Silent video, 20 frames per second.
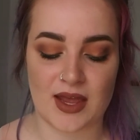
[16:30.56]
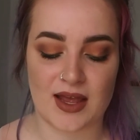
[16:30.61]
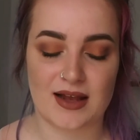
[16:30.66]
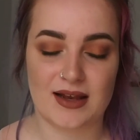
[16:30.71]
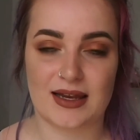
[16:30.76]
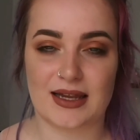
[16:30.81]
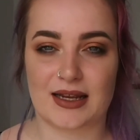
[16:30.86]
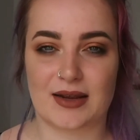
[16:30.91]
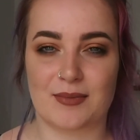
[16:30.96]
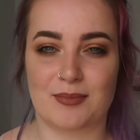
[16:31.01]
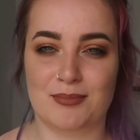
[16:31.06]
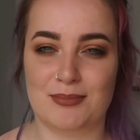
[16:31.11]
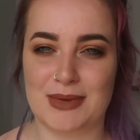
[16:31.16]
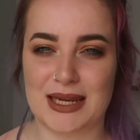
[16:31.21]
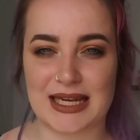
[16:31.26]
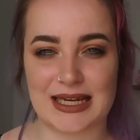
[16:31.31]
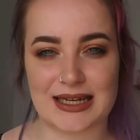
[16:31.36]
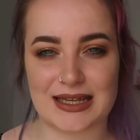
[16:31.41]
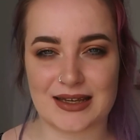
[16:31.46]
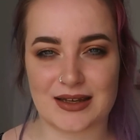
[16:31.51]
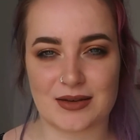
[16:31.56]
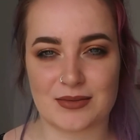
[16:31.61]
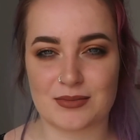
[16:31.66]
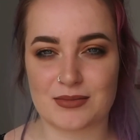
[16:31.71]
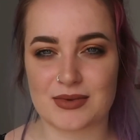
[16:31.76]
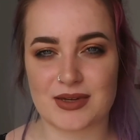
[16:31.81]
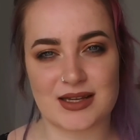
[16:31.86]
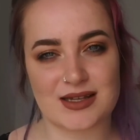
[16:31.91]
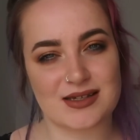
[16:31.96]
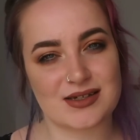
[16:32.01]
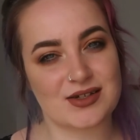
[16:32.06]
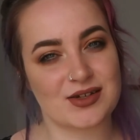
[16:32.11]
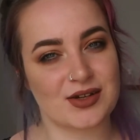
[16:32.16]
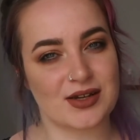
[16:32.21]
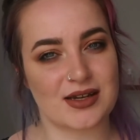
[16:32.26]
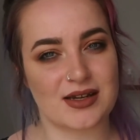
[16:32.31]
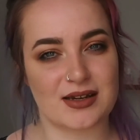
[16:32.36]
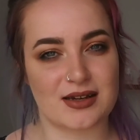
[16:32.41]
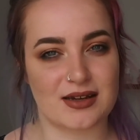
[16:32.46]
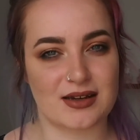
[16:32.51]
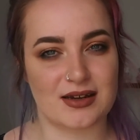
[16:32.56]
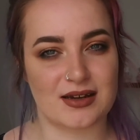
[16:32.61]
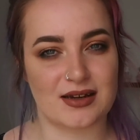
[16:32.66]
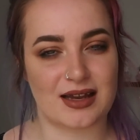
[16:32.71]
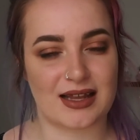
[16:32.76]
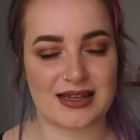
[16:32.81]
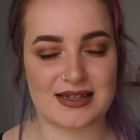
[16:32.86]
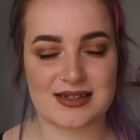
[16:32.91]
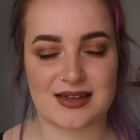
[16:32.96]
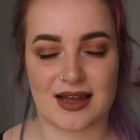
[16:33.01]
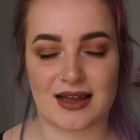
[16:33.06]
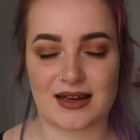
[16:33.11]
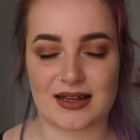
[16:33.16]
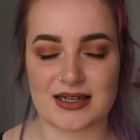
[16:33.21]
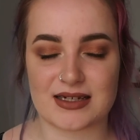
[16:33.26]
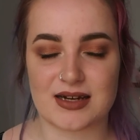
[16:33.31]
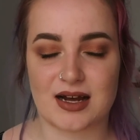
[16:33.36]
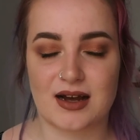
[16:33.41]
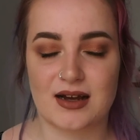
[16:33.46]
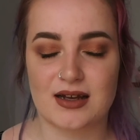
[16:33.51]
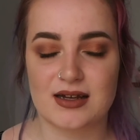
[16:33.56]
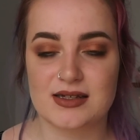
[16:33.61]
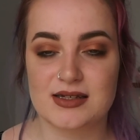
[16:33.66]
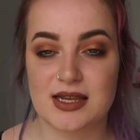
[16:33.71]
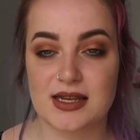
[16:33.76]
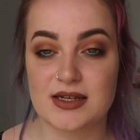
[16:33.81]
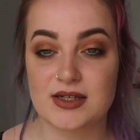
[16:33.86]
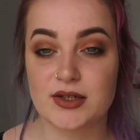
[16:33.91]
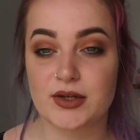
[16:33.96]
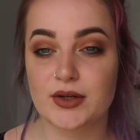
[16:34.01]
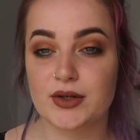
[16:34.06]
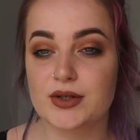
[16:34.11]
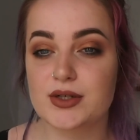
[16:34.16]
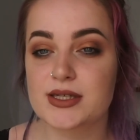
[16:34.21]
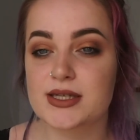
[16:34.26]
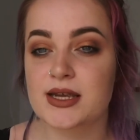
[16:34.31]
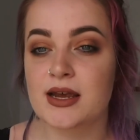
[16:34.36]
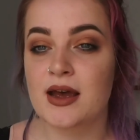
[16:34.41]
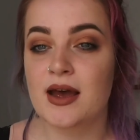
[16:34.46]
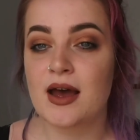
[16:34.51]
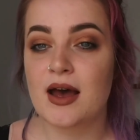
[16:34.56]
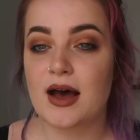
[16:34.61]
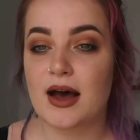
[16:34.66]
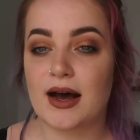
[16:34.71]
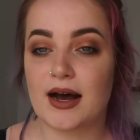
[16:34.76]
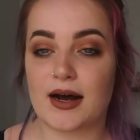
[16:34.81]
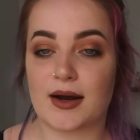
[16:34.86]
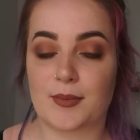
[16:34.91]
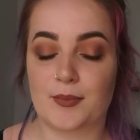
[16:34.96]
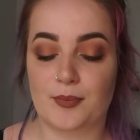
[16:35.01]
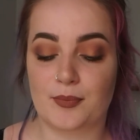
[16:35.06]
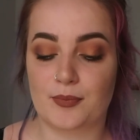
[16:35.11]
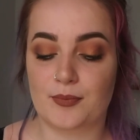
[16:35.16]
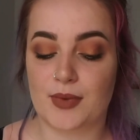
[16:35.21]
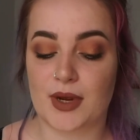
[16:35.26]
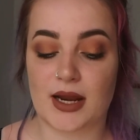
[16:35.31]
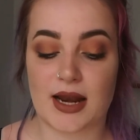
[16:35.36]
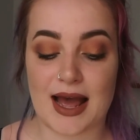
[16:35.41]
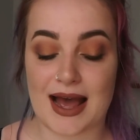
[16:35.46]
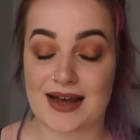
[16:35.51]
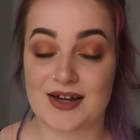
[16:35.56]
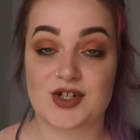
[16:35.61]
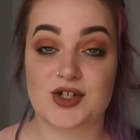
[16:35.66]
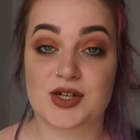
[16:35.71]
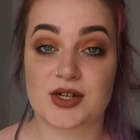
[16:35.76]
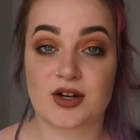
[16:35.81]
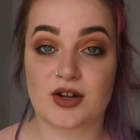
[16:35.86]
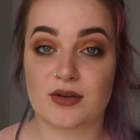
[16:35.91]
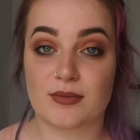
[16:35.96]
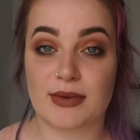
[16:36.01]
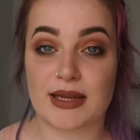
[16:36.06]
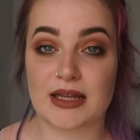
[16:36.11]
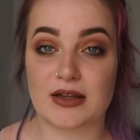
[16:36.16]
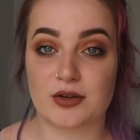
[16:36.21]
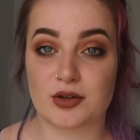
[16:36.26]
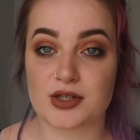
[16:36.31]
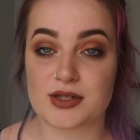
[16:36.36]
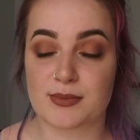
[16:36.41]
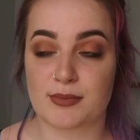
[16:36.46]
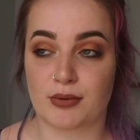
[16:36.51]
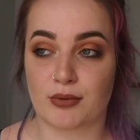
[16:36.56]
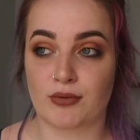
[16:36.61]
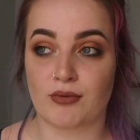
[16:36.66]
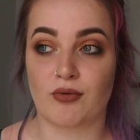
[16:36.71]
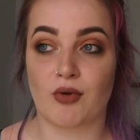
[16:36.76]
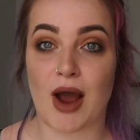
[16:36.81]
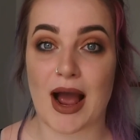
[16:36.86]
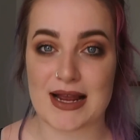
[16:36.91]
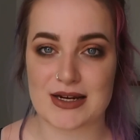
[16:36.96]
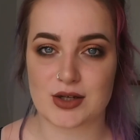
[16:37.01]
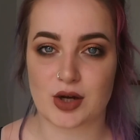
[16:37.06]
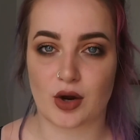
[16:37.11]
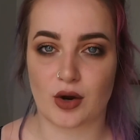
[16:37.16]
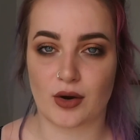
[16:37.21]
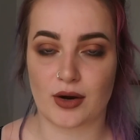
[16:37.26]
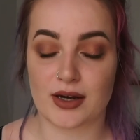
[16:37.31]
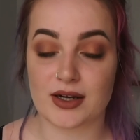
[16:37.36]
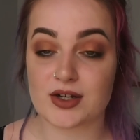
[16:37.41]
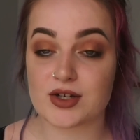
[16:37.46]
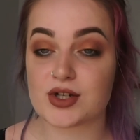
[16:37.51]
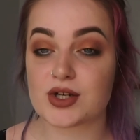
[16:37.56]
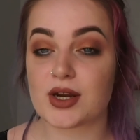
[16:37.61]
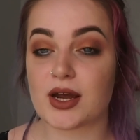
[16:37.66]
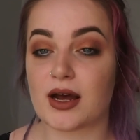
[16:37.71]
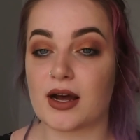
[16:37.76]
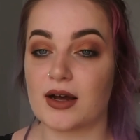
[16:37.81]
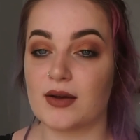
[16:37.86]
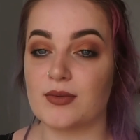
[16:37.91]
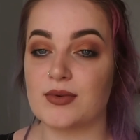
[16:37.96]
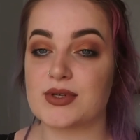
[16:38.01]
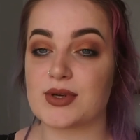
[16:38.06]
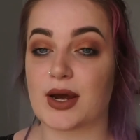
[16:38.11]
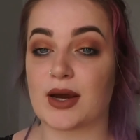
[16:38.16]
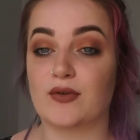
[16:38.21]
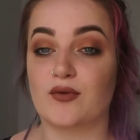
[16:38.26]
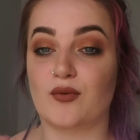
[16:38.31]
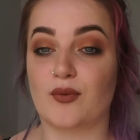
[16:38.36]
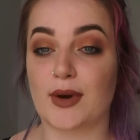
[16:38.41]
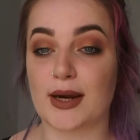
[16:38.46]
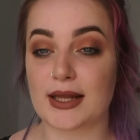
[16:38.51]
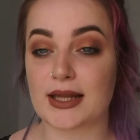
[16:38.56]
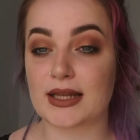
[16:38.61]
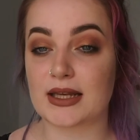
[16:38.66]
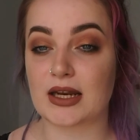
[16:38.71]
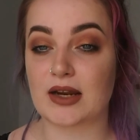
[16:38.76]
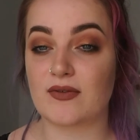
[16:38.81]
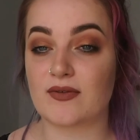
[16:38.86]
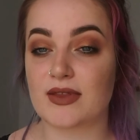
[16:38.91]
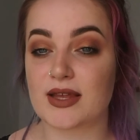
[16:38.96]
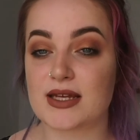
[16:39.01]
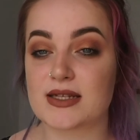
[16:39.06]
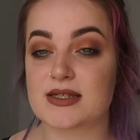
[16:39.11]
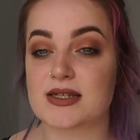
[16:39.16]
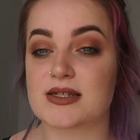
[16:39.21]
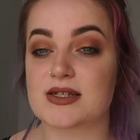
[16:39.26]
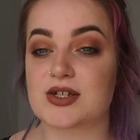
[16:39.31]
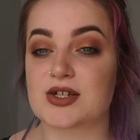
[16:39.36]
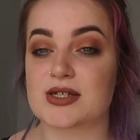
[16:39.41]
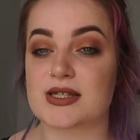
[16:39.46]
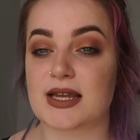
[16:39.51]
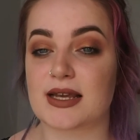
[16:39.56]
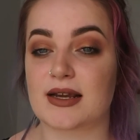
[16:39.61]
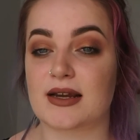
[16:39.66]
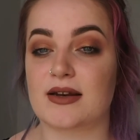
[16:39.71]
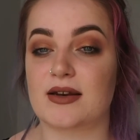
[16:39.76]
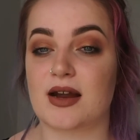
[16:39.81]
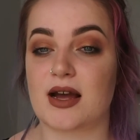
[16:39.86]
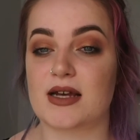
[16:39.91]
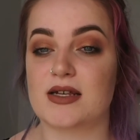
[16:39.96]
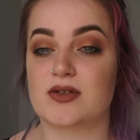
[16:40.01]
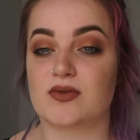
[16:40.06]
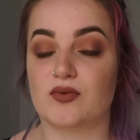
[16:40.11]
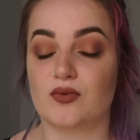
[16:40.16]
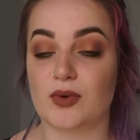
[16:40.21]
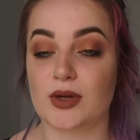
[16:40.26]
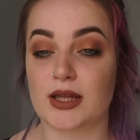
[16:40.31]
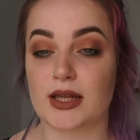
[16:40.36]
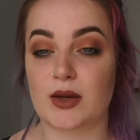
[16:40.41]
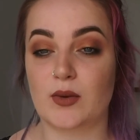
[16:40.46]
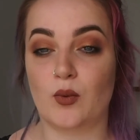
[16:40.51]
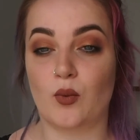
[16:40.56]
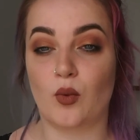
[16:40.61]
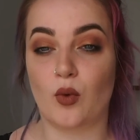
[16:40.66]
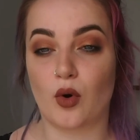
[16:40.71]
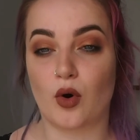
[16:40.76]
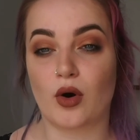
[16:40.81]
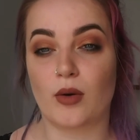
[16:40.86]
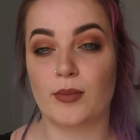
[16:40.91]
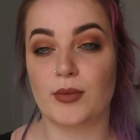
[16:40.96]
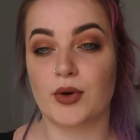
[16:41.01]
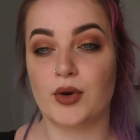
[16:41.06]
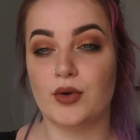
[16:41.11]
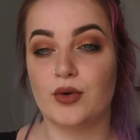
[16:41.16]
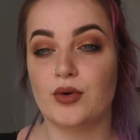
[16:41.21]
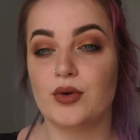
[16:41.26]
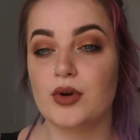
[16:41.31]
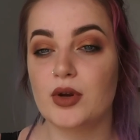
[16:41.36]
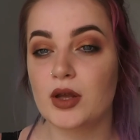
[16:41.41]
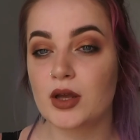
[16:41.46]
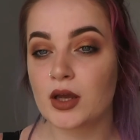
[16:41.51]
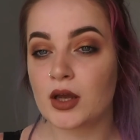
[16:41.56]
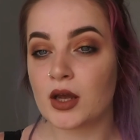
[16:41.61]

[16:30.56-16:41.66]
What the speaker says: like medium to like slightly darker skin tones. But Ashton on me looks bright orange, so I really love this. It's just like a nice, really warm nude.